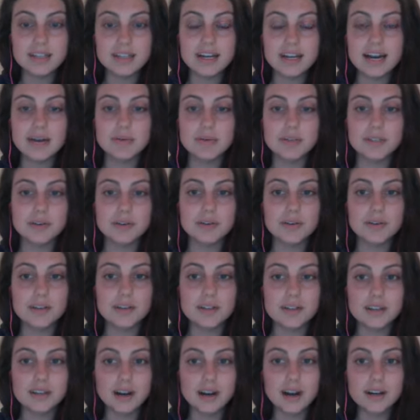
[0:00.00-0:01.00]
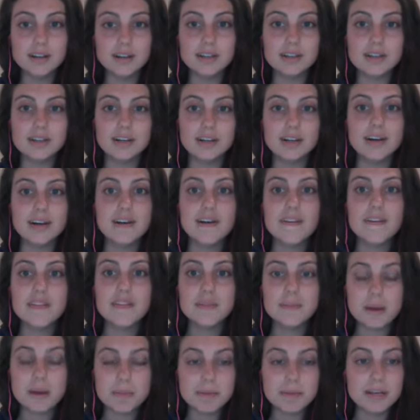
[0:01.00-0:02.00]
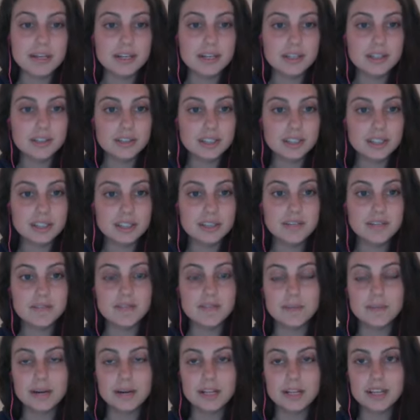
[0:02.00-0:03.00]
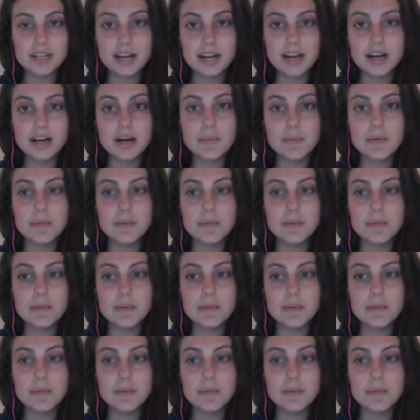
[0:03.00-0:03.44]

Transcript: And I would go to the doctor, to my pediatrician, for my checkup,